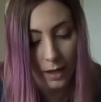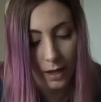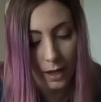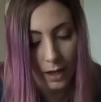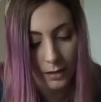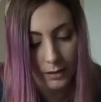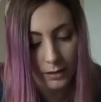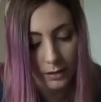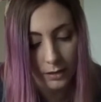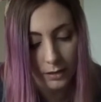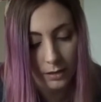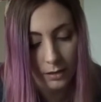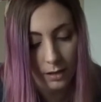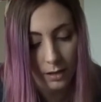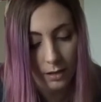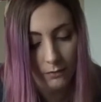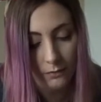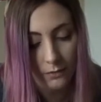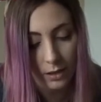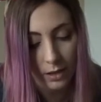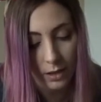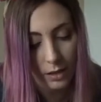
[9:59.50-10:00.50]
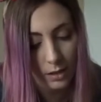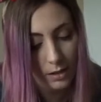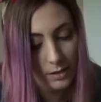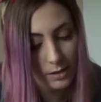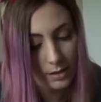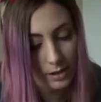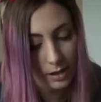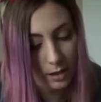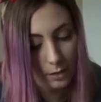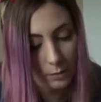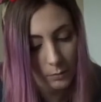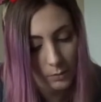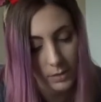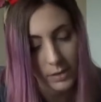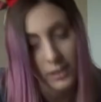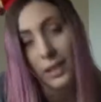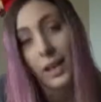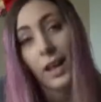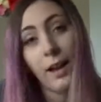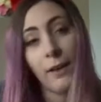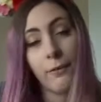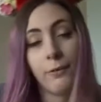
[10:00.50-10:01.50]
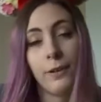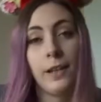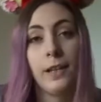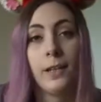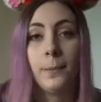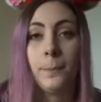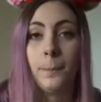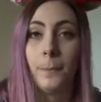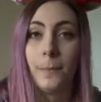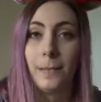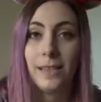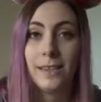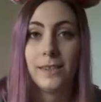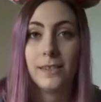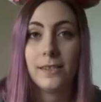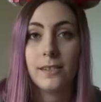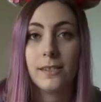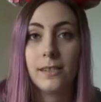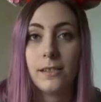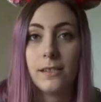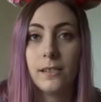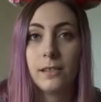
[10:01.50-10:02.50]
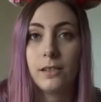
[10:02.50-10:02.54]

And then the last thing was caffeine mints.